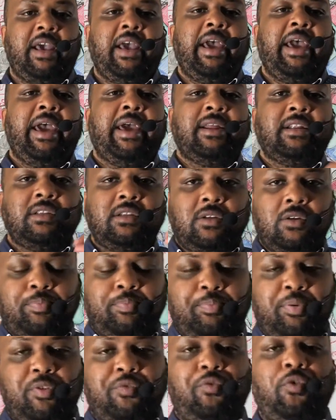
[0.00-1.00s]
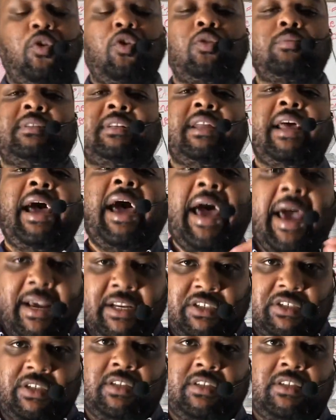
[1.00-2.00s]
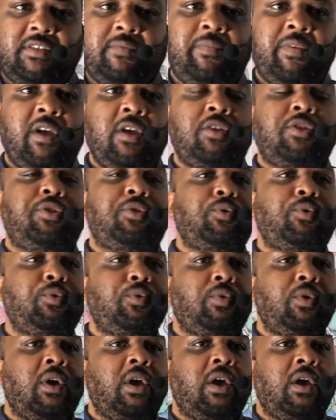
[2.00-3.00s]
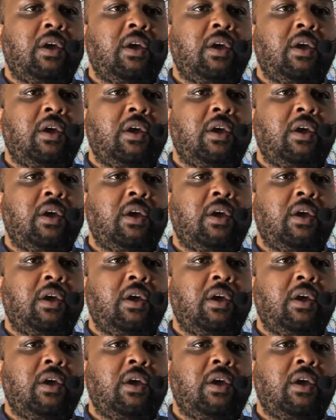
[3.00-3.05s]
and performs the actions through